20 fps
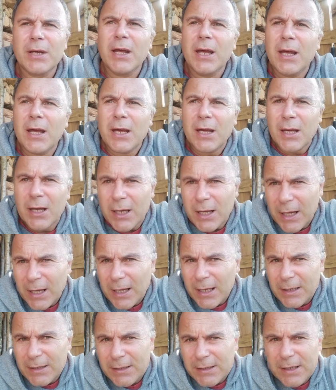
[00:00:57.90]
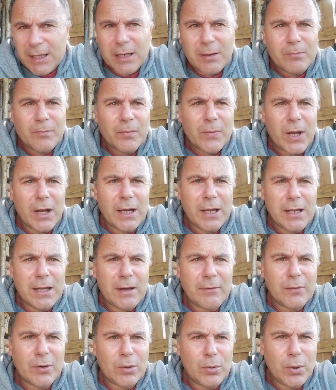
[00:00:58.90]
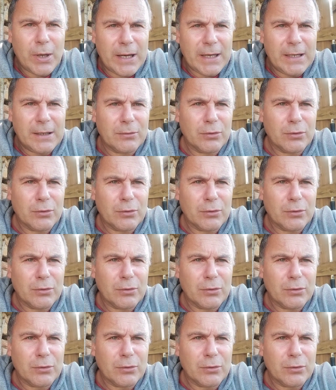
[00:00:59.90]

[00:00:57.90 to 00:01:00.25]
and um, I'll let you have a quick little look.